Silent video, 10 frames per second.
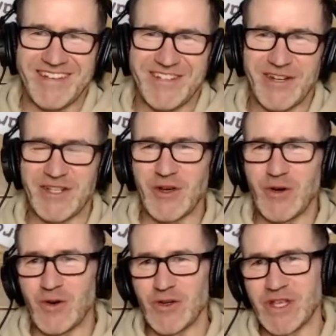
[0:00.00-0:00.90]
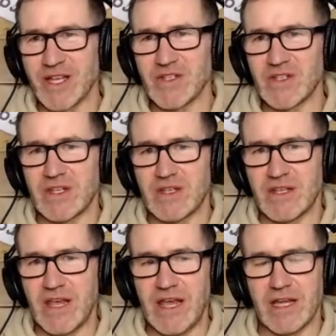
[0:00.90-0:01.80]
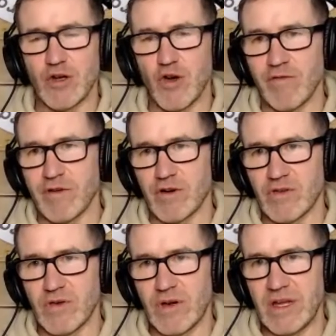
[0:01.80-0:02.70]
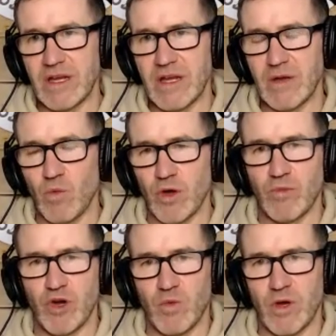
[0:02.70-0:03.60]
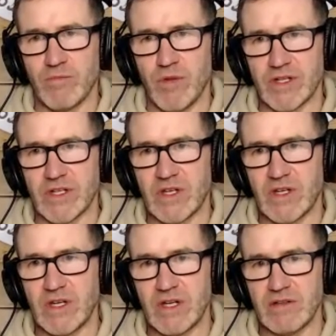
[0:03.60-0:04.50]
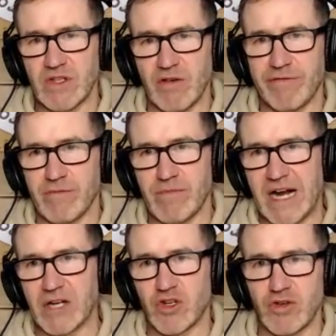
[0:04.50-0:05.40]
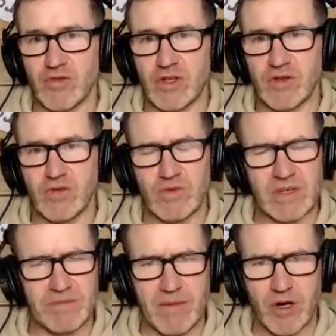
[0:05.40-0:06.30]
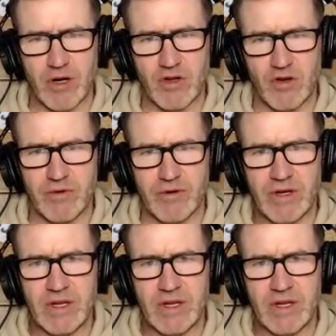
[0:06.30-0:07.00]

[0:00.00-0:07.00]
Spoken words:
So that's a course that's taken over 1 month. So from March through to September, October.